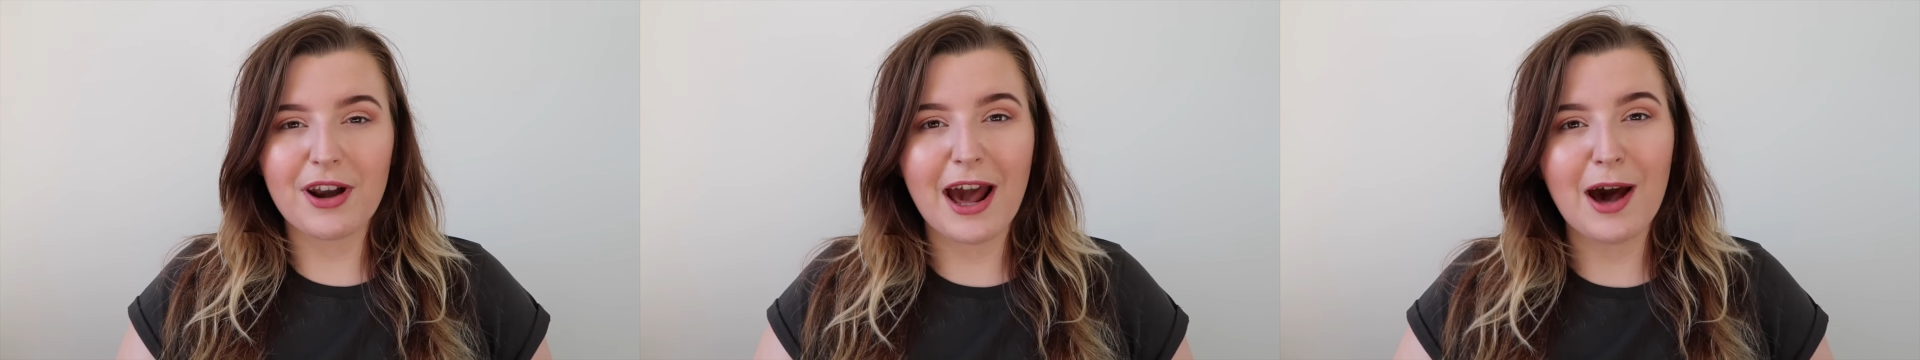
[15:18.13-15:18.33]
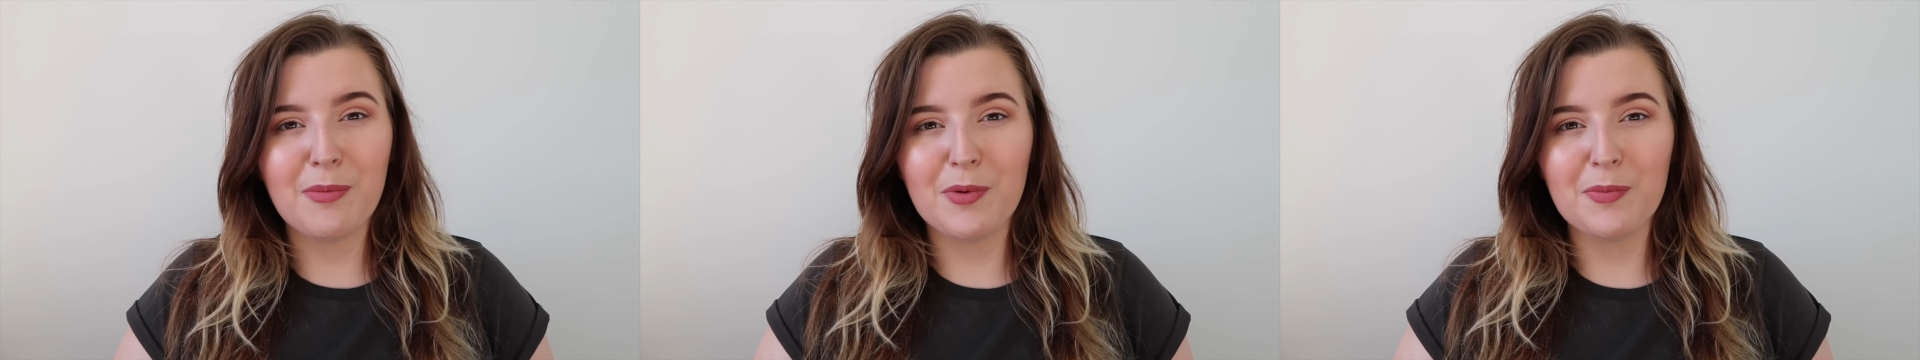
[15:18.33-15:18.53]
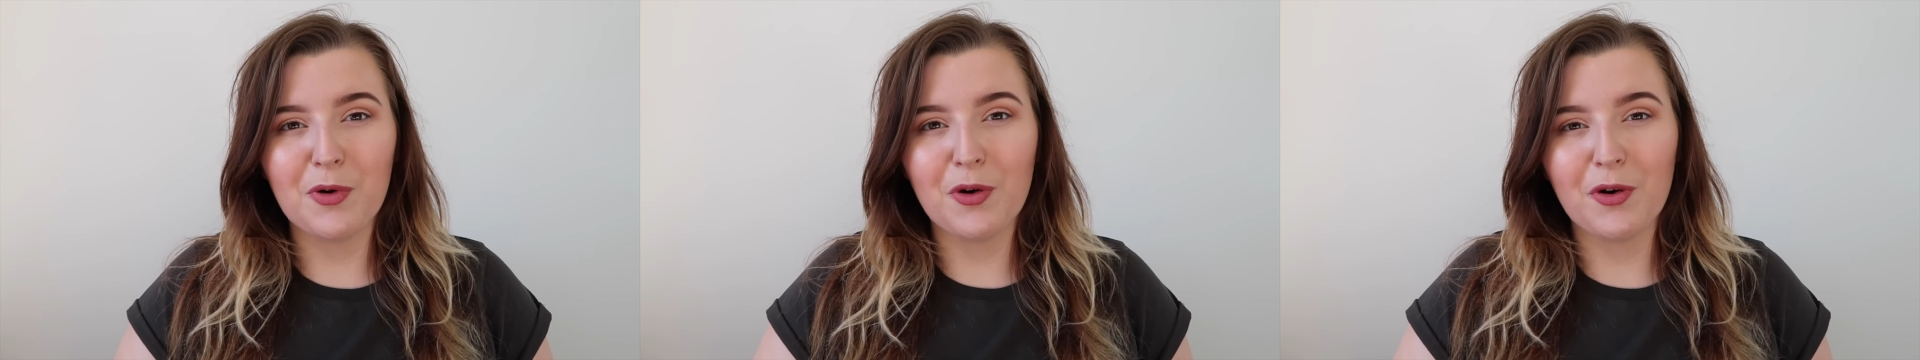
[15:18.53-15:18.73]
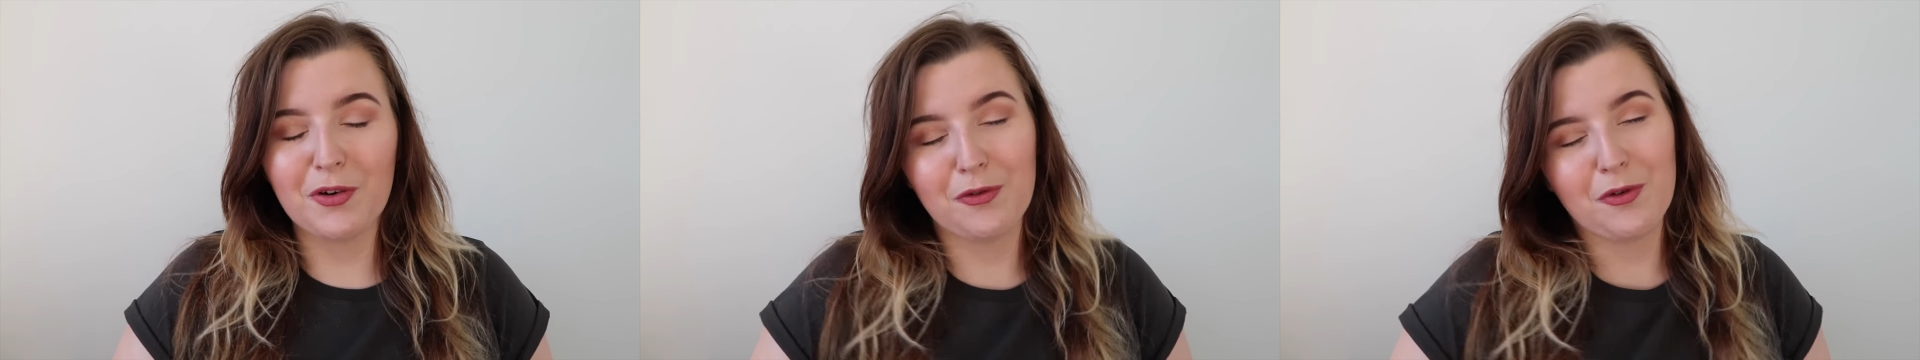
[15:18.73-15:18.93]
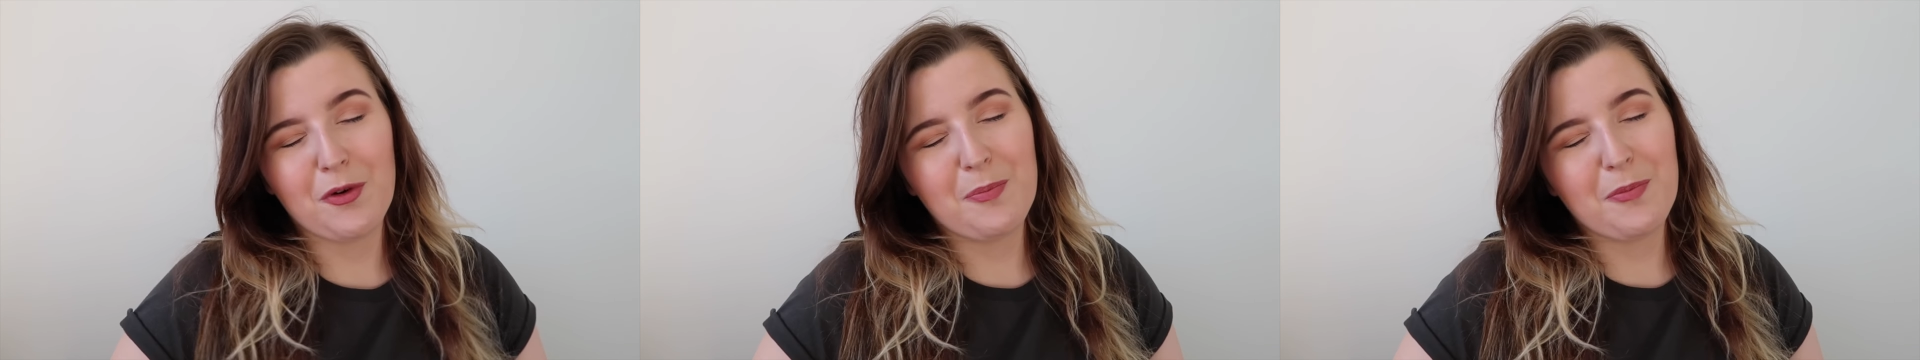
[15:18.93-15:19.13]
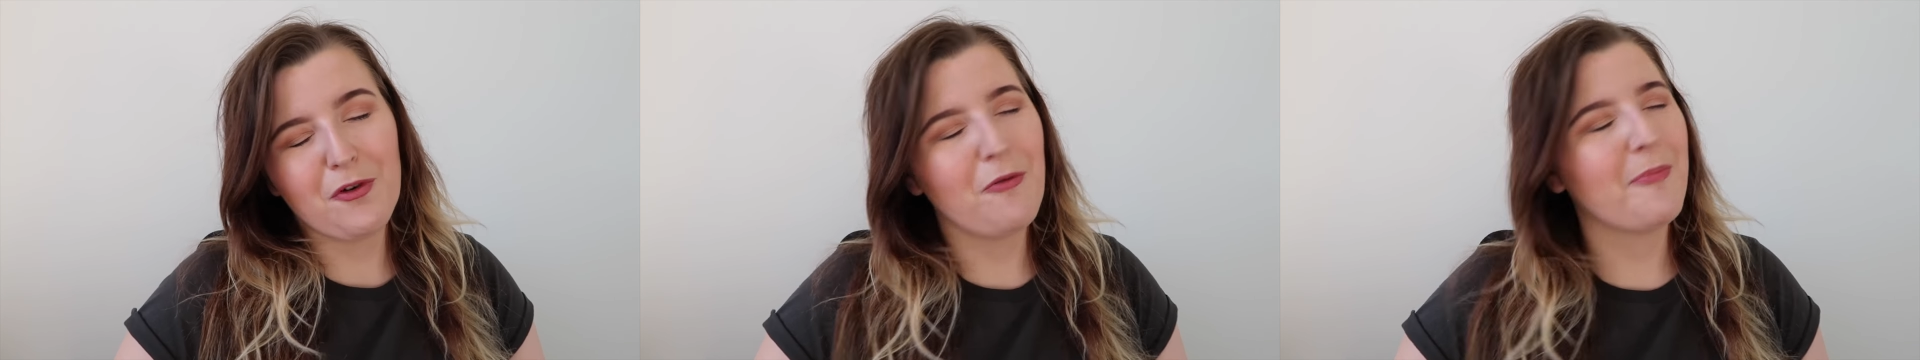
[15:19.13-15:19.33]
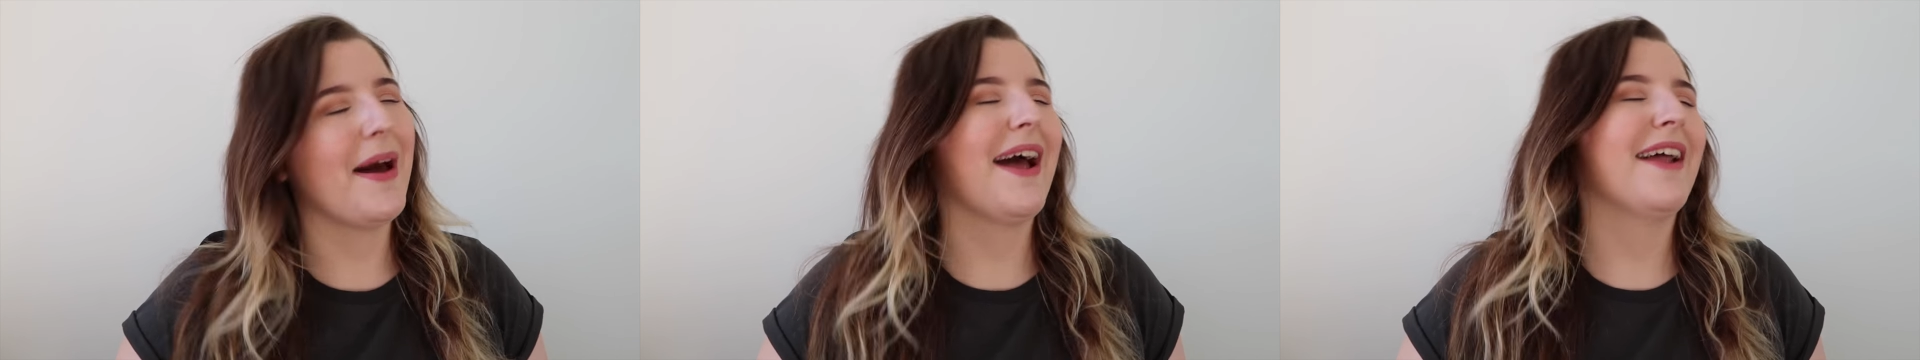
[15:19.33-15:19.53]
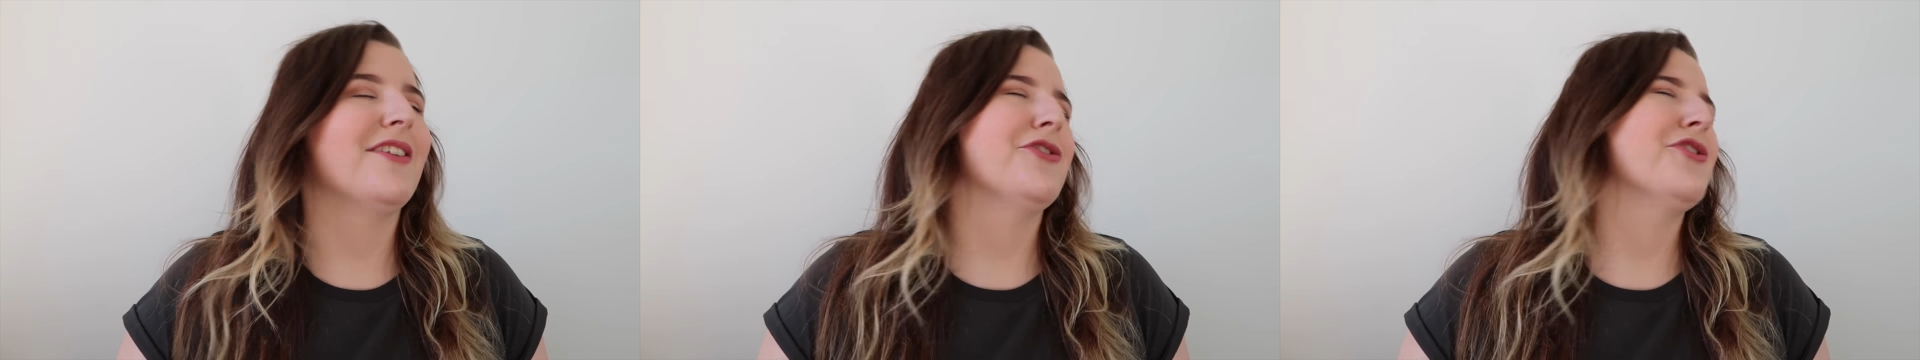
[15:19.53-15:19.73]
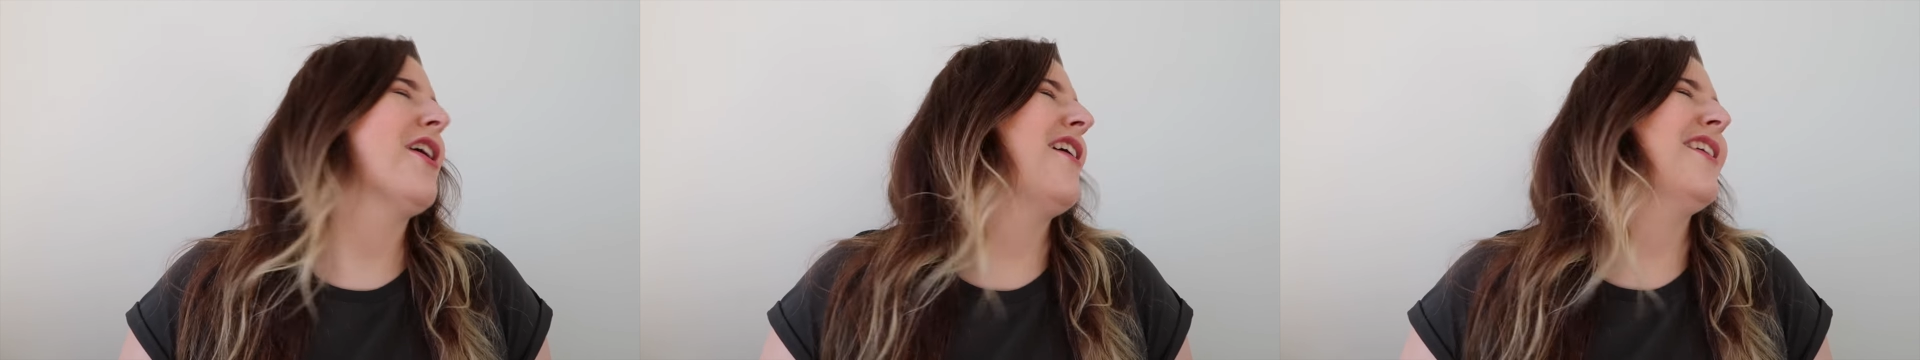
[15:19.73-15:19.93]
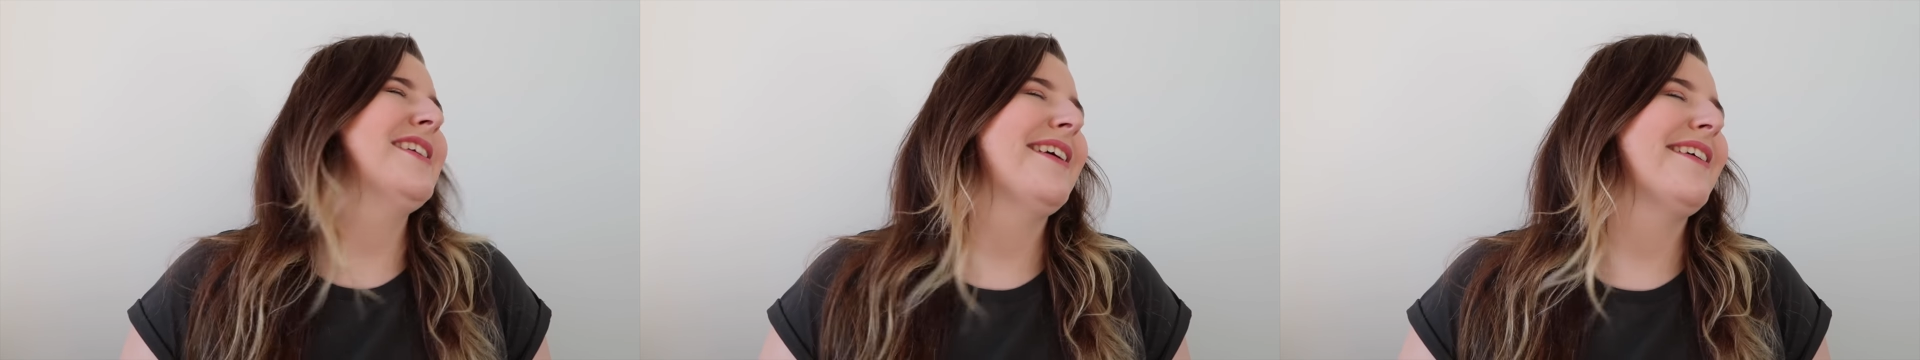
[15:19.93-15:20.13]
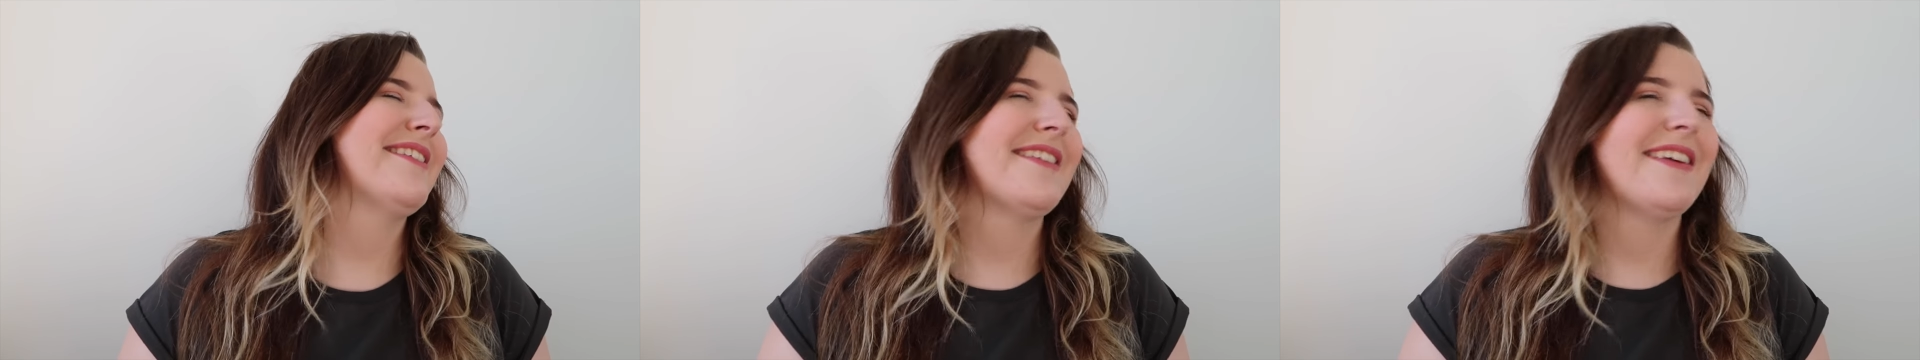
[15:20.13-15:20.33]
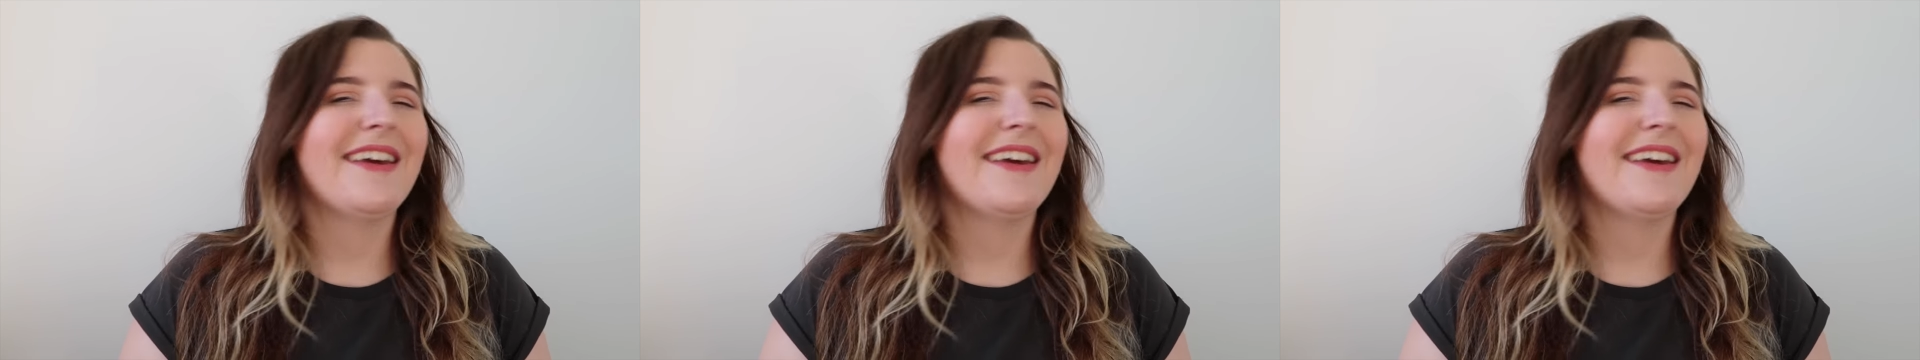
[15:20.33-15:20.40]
an album or a group or a band or an artist.